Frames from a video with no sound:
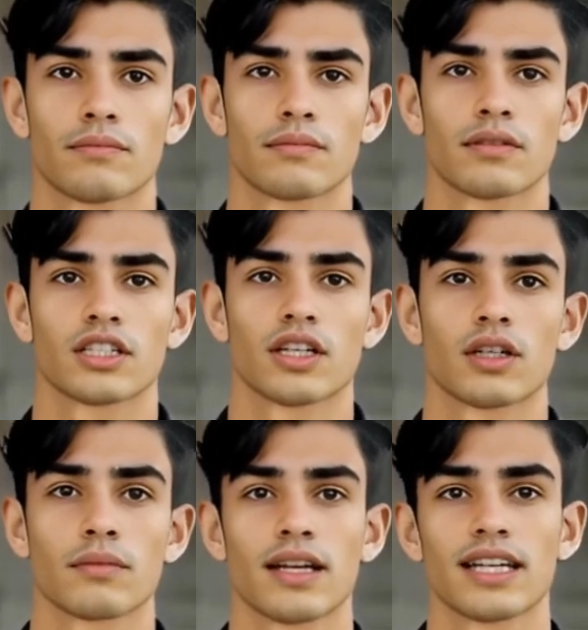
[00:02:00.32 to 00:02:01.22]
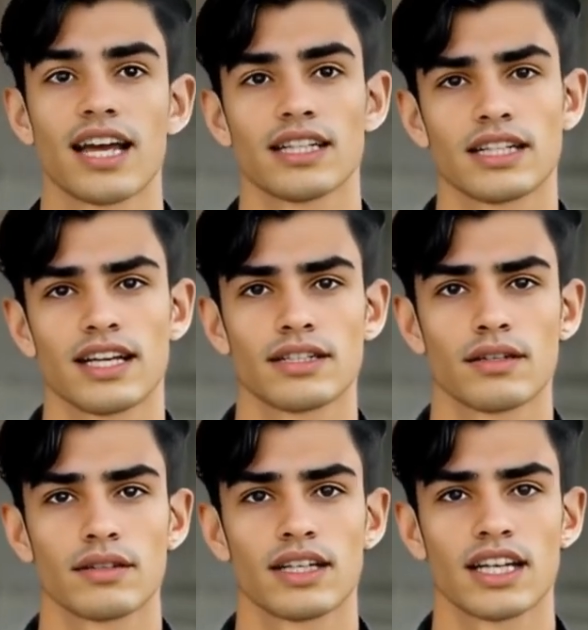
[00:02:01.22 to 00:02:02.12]
Jeremy gets it.
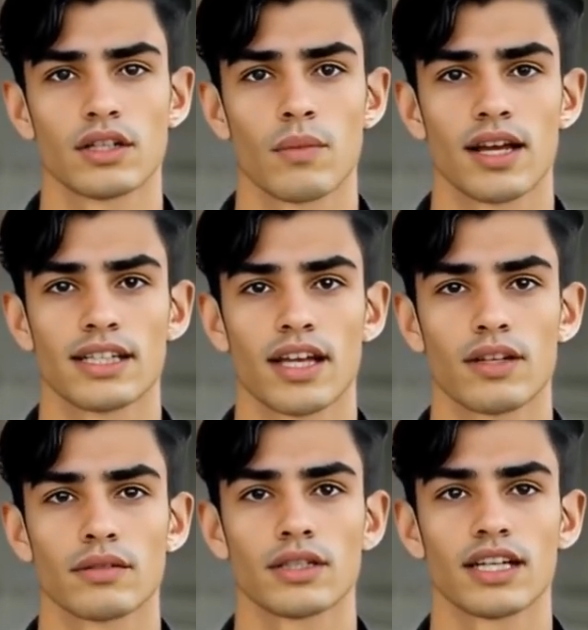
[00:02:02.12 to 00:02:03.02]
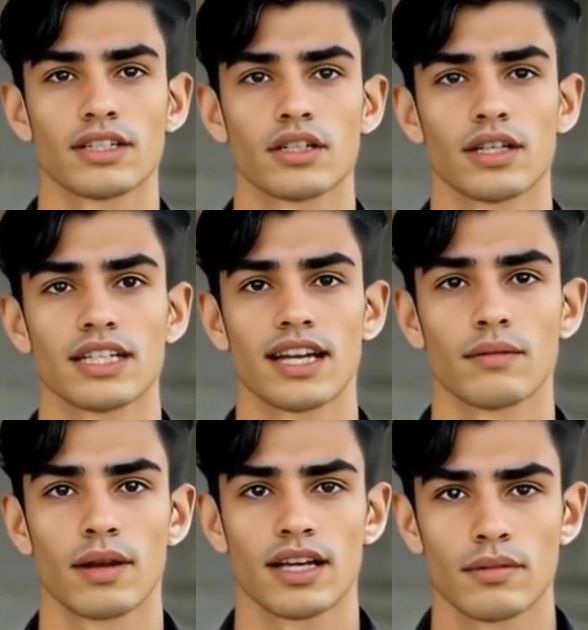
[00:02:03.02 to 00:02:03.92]
That's why he offers a
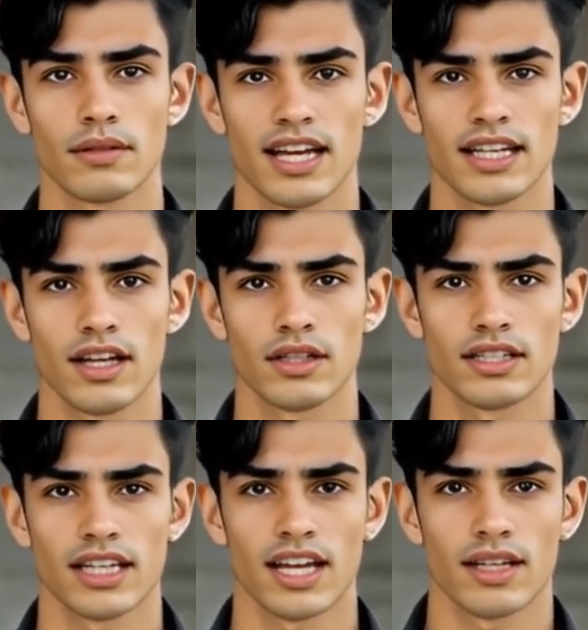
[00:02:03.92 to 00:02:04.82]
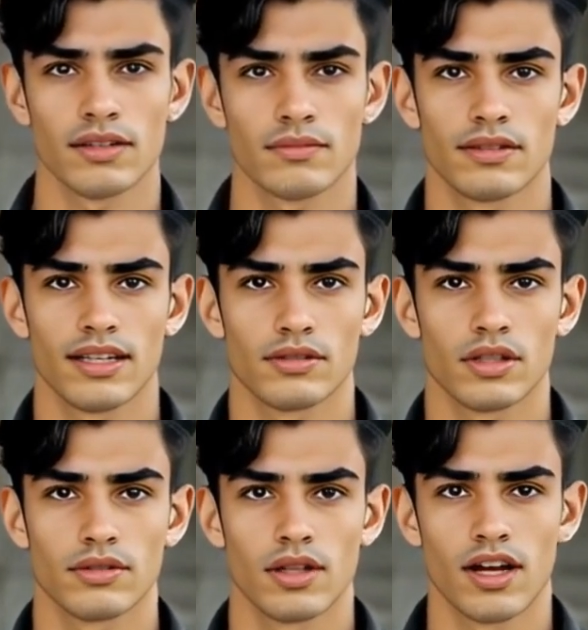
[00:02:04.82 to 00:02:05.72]
30-day money-back guarantee. If
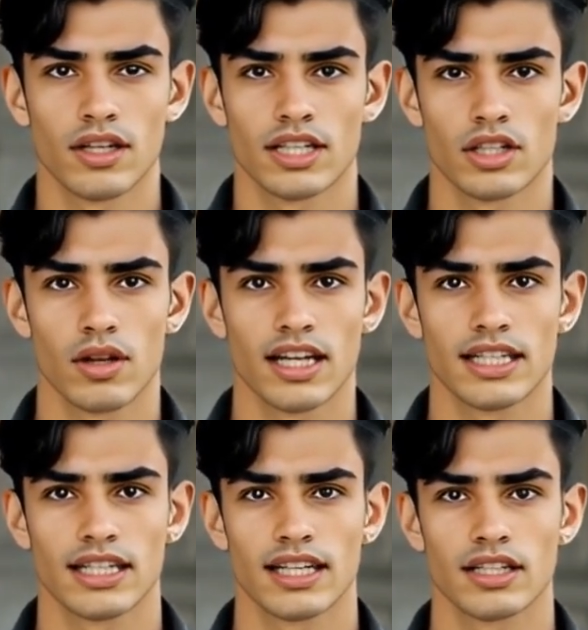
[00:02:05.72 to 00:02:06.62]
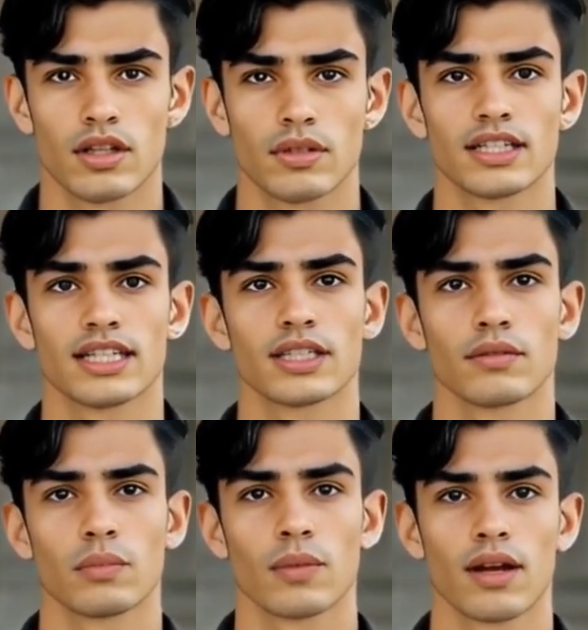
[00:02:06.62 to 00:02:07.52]
you follow the training and don't see
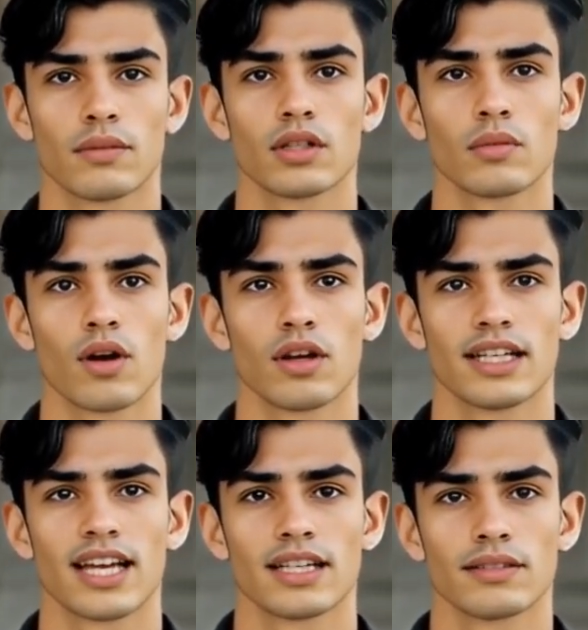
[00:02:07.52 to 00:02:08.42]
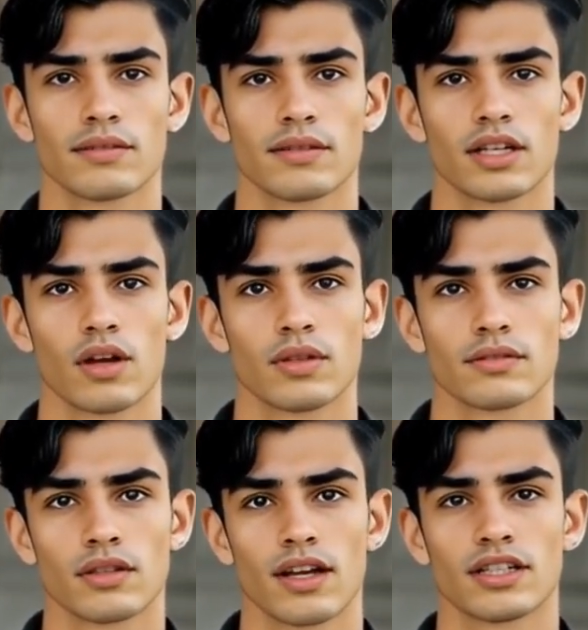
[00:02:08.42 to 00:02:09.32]
subscribers rolling in, he'll
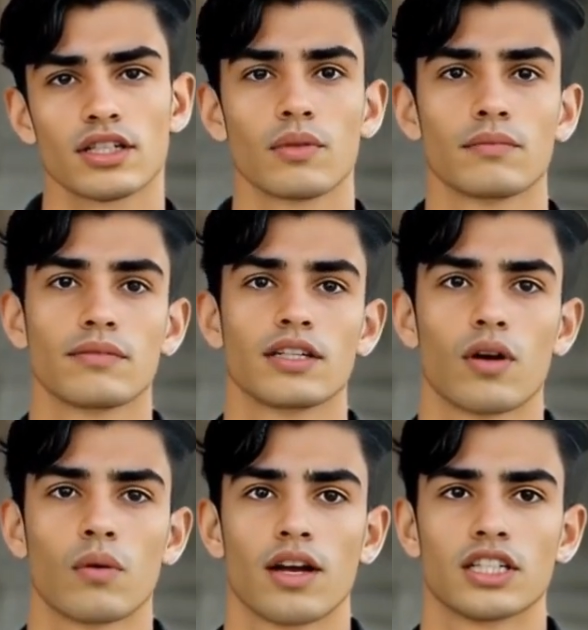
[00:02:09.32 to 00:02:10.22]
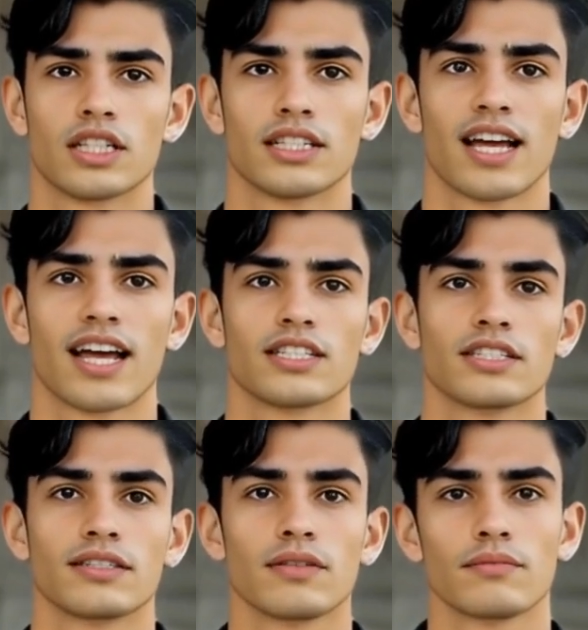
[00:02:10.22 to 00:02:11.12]
refund you, no questions asked.